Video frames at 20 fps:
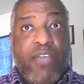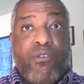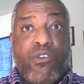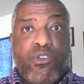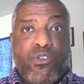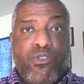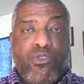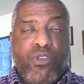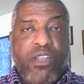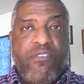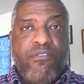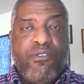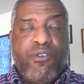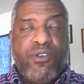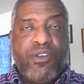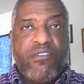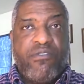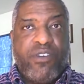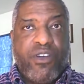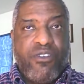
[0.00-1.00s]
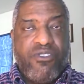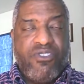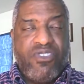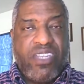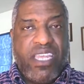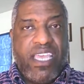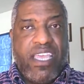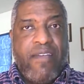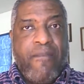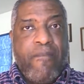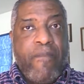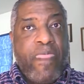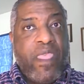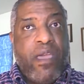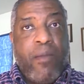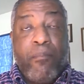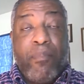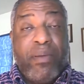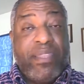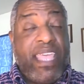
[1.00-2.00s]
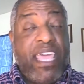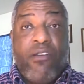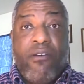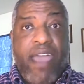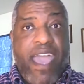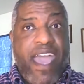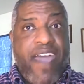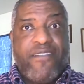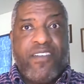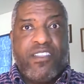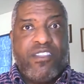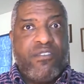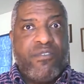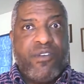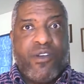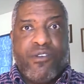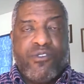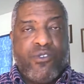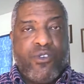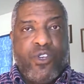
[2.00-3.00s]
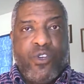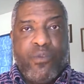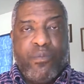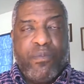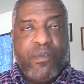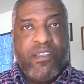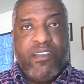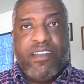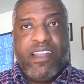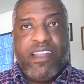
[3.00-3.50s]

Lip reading: They're recruiting for diversity, but they don't have a diverse group.